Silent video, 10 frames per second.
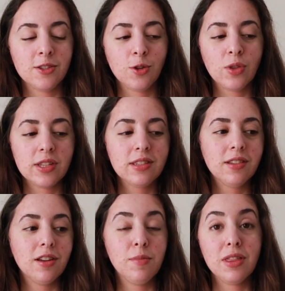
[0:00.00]
So this isn't
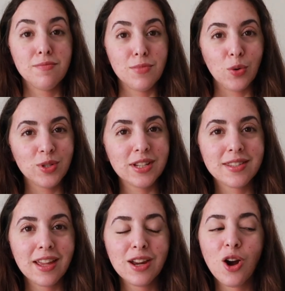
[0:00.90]
going to be the most
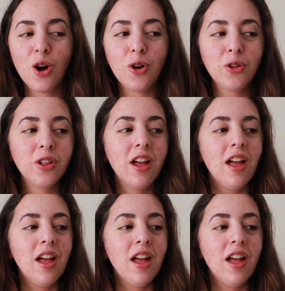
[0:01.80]
exciting haul,